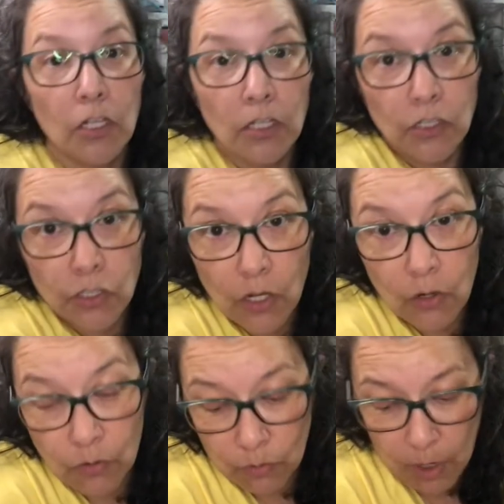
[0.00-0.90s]

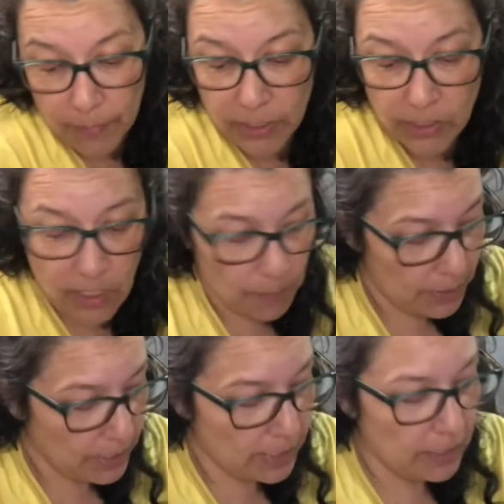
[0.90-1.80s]
So I'm gonna stop
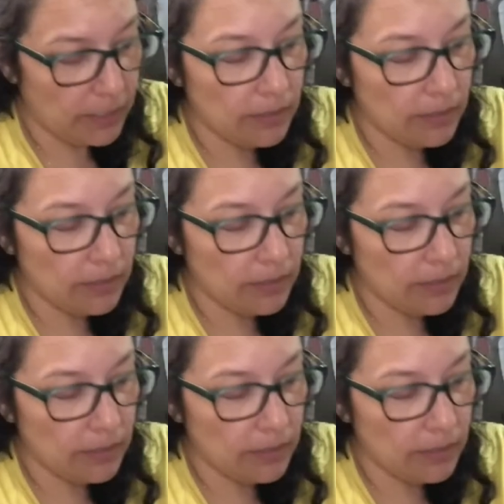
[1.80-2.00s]
right here.